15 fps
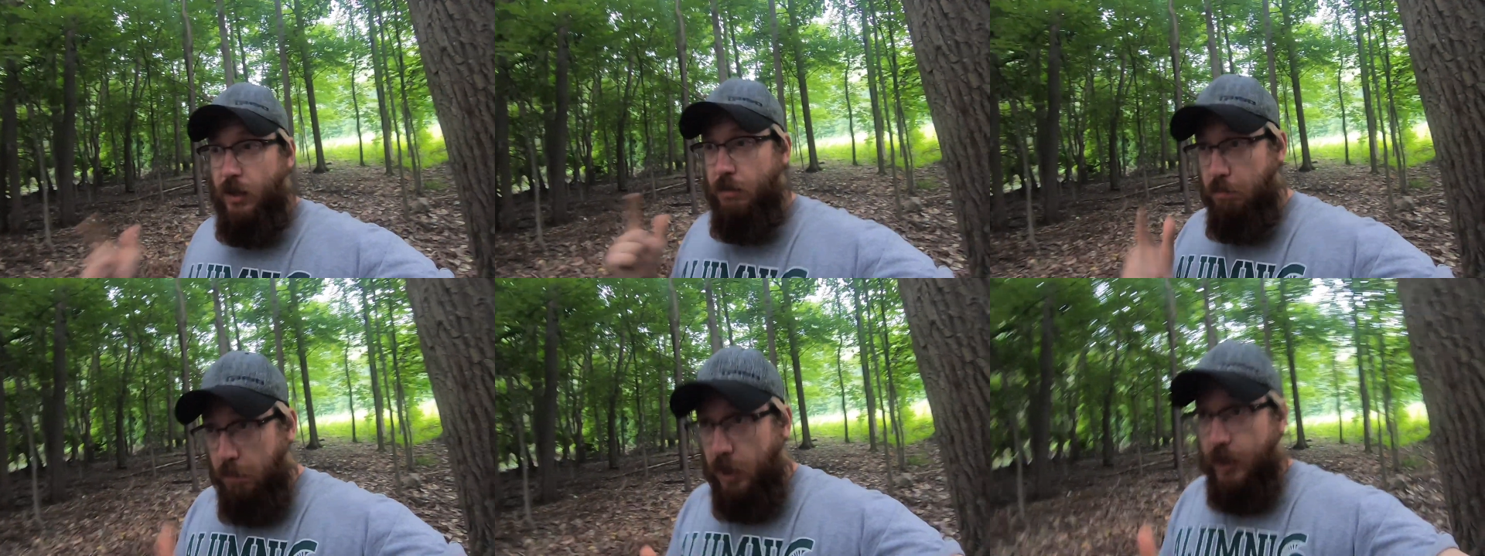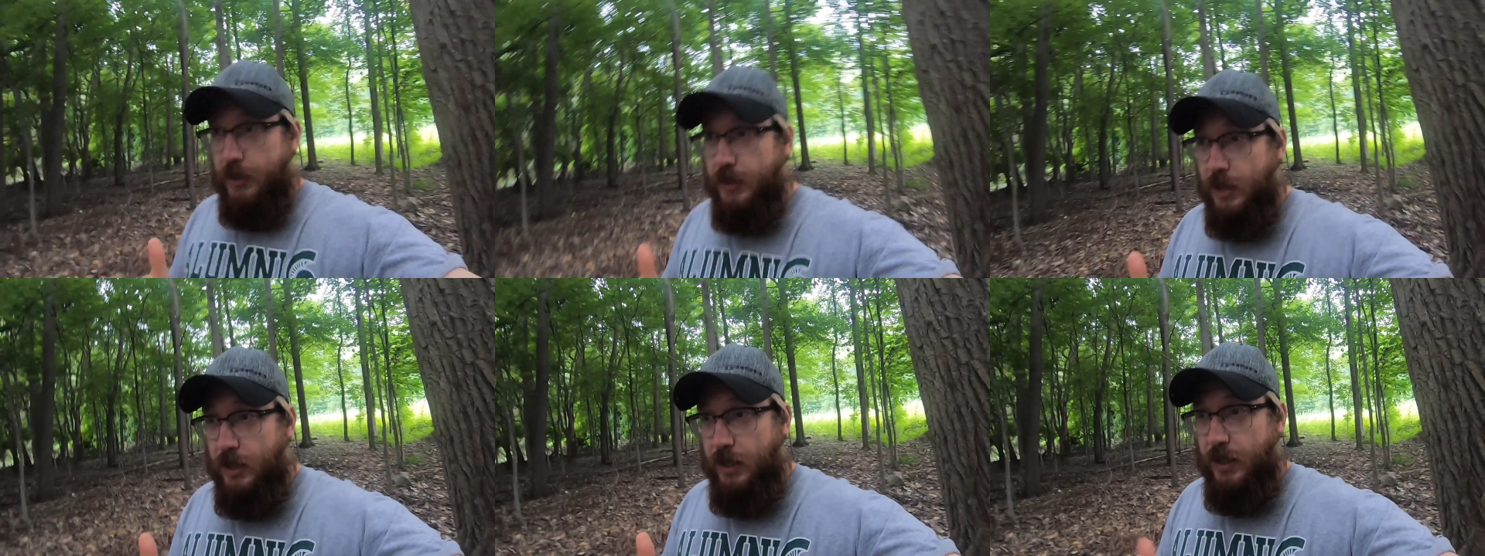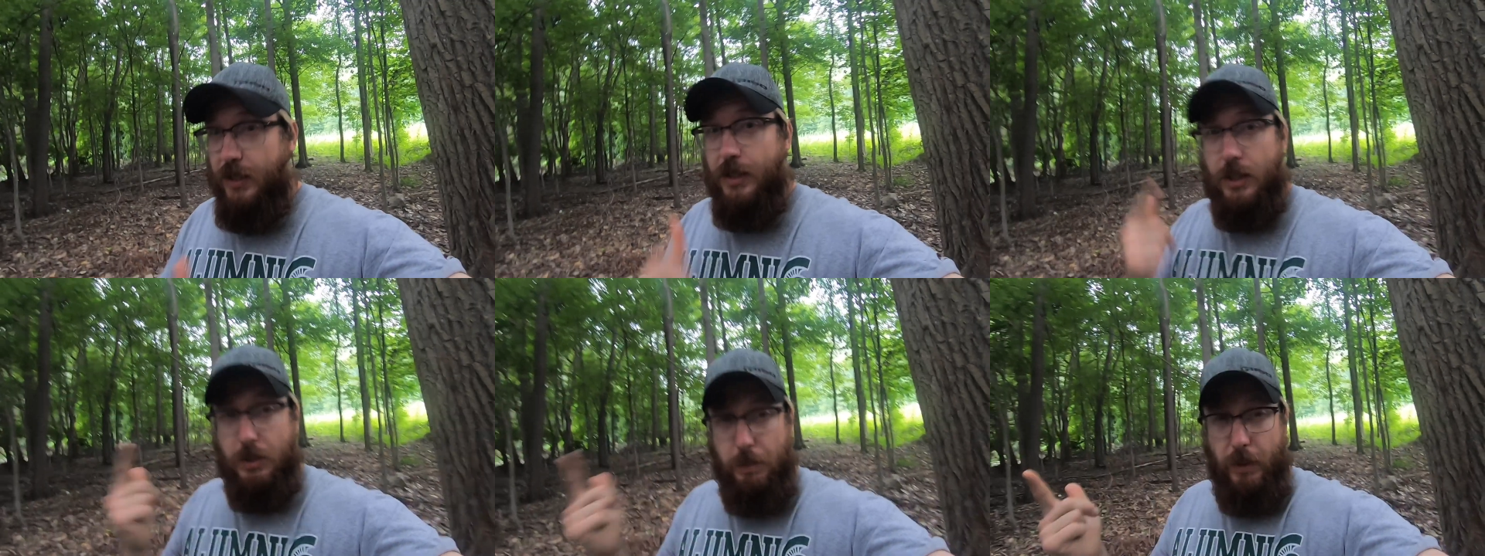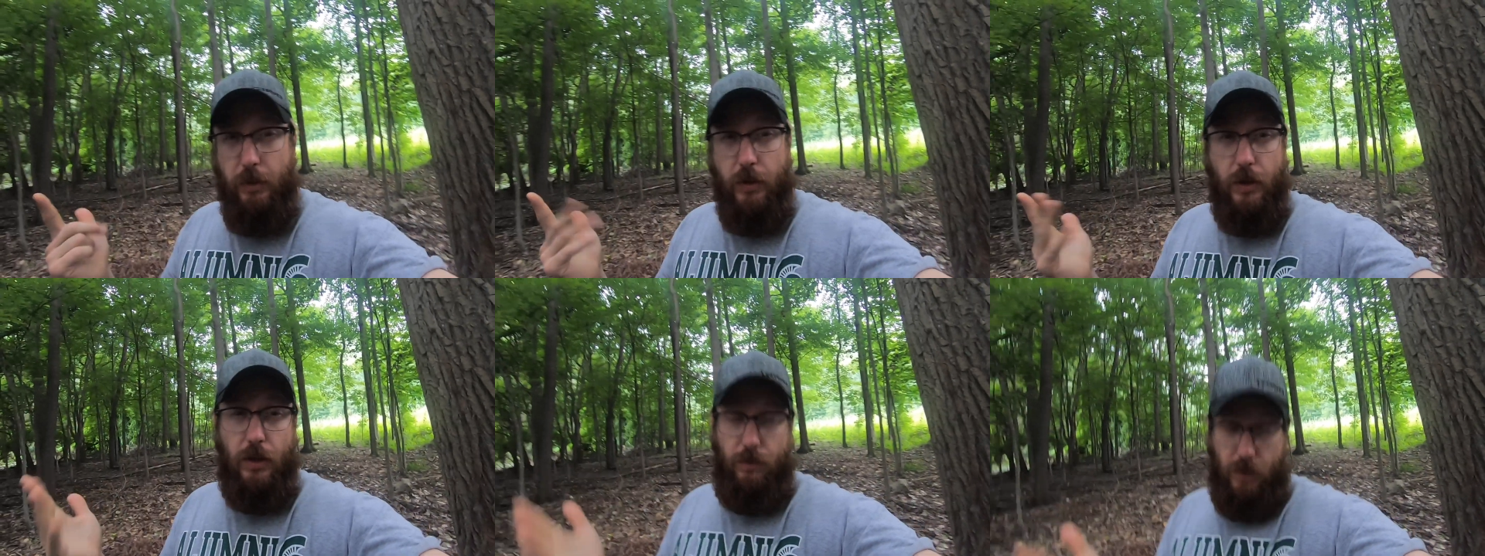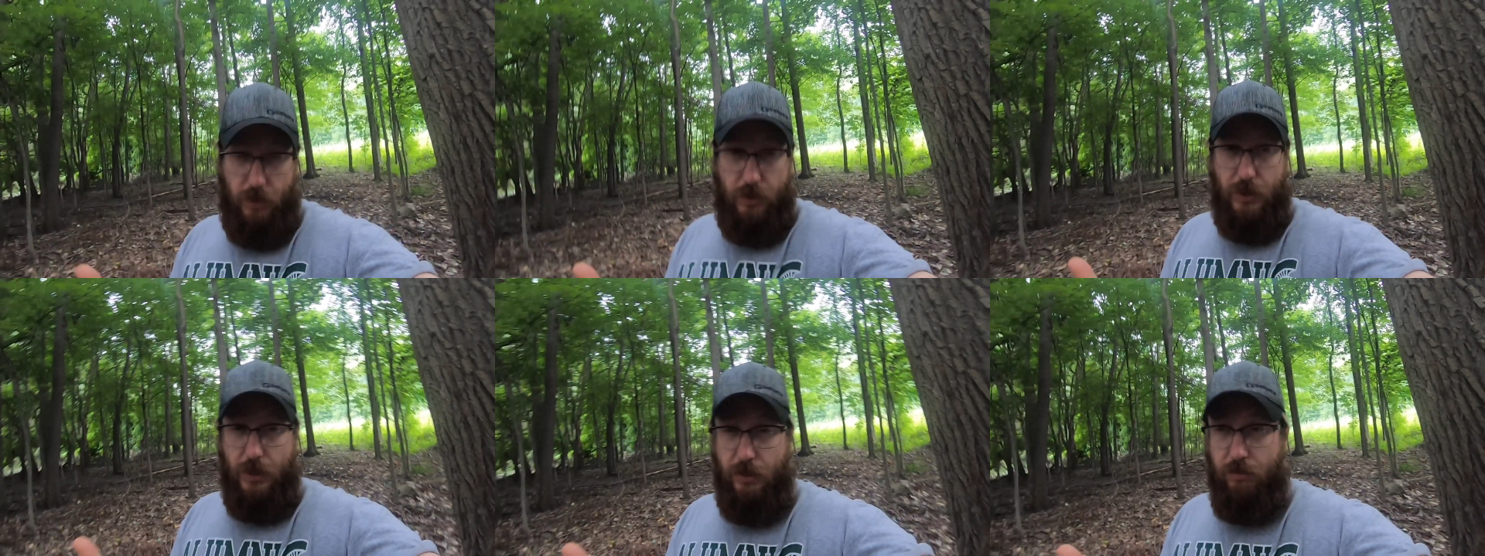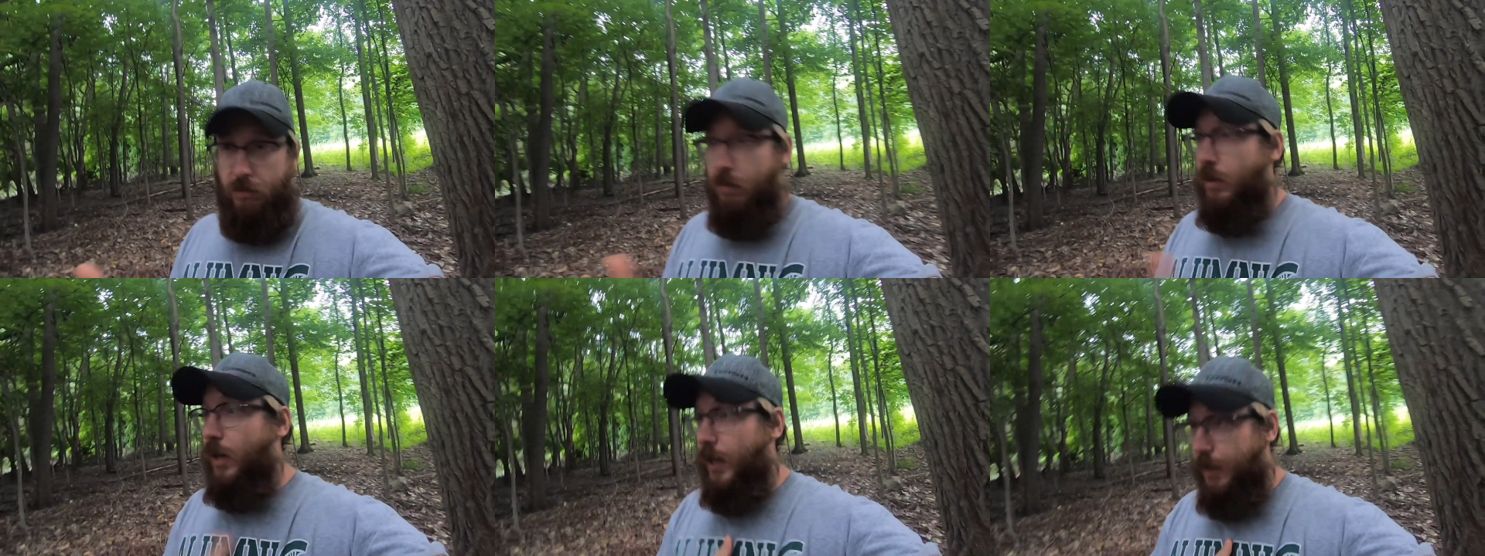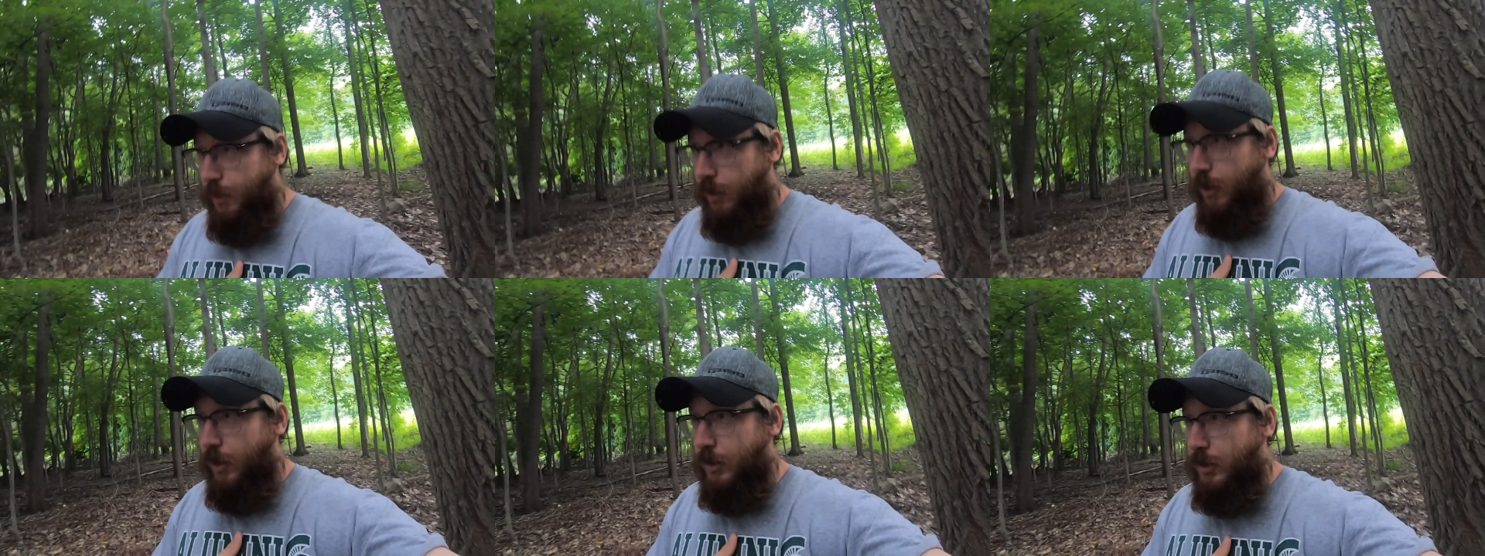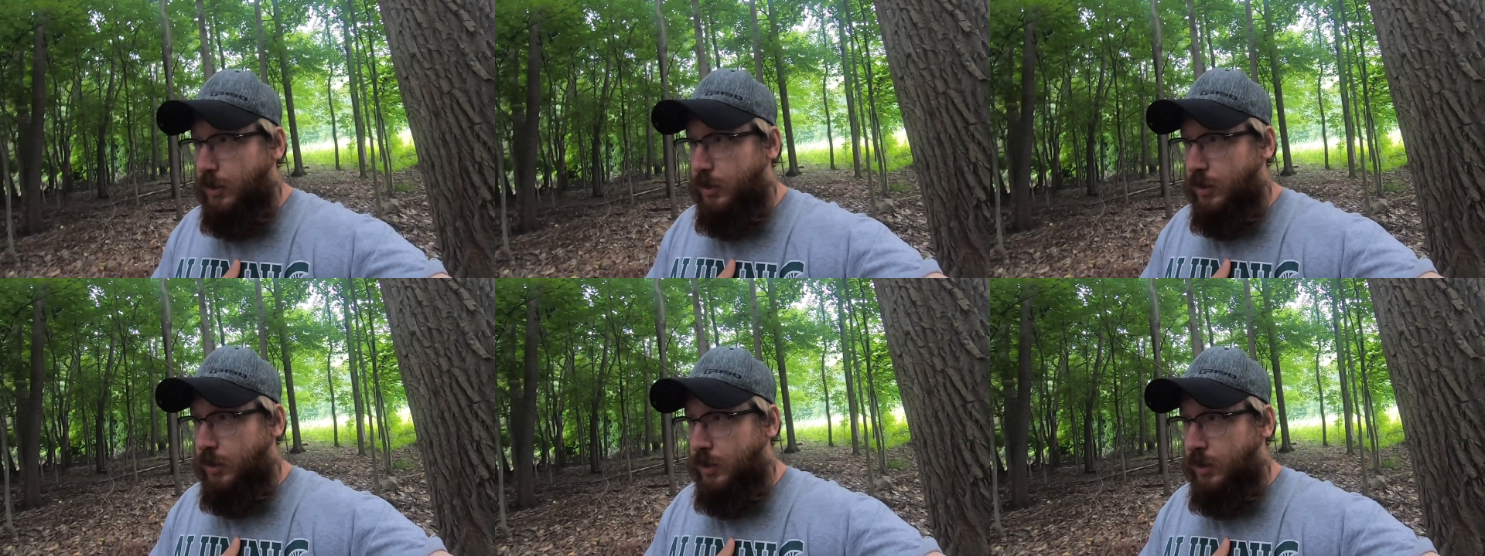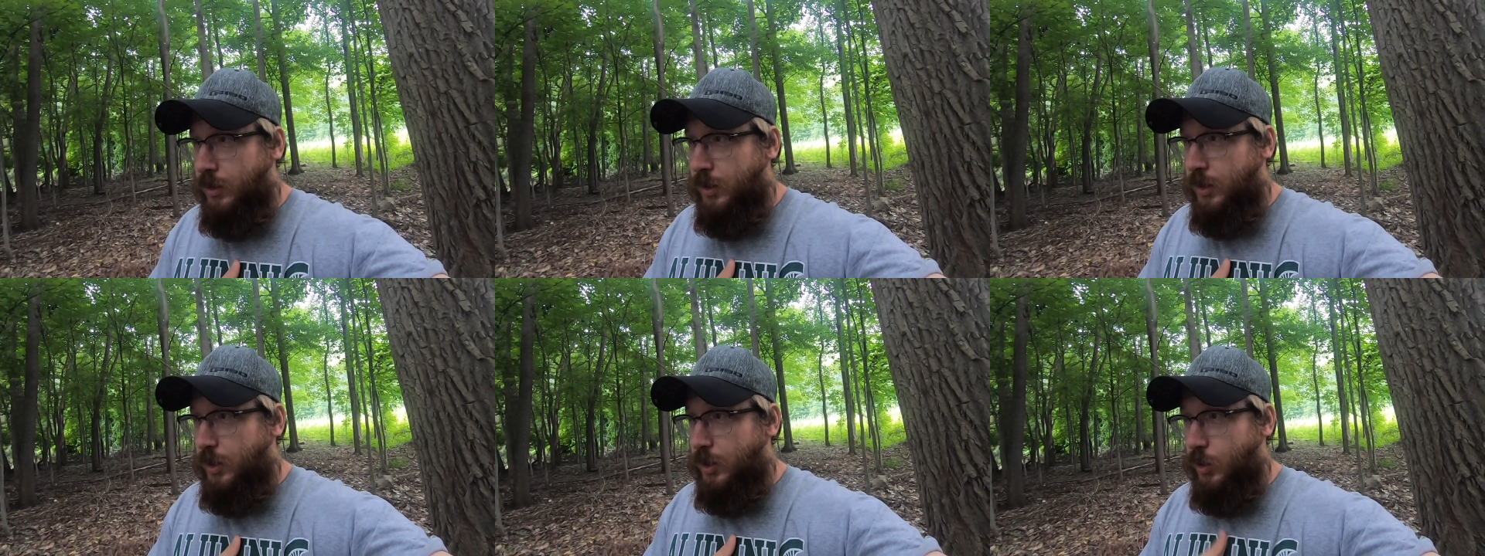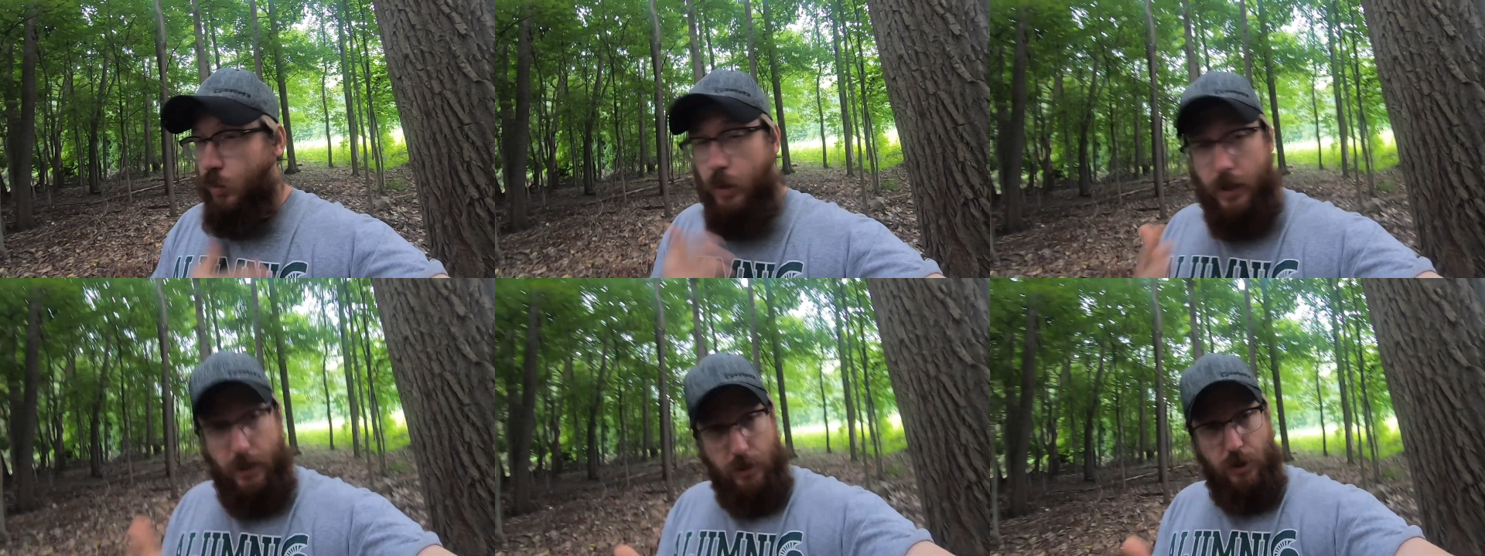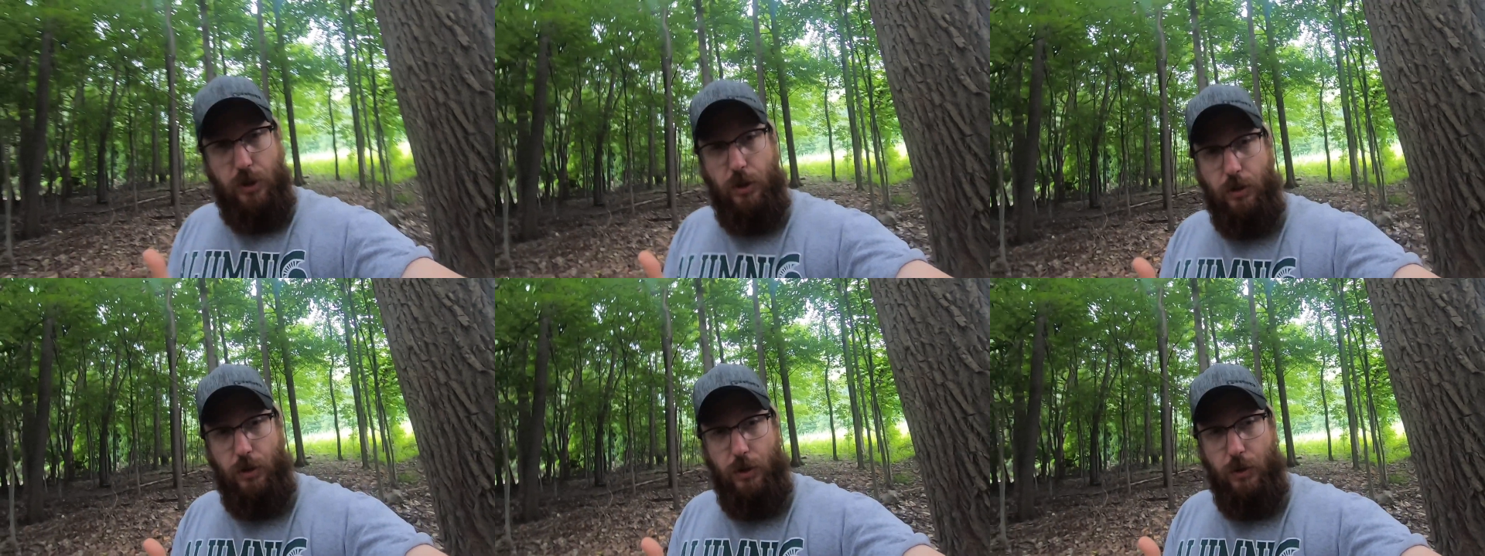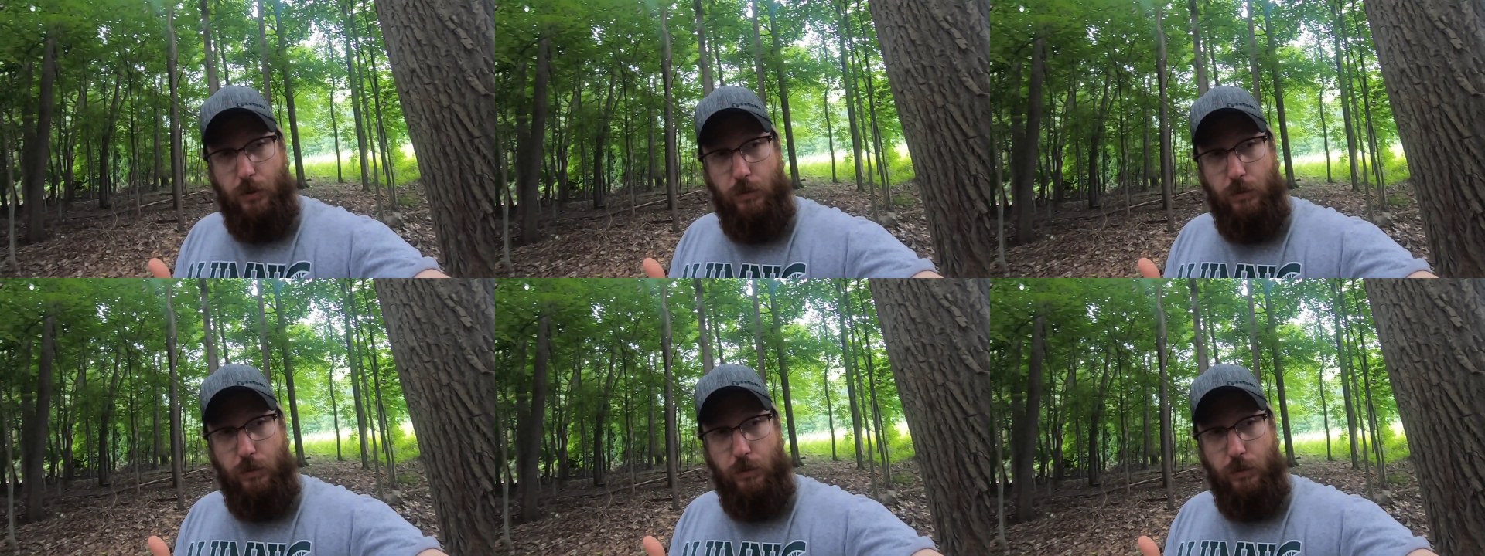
But in the spirit of hunting, I thought what I could show you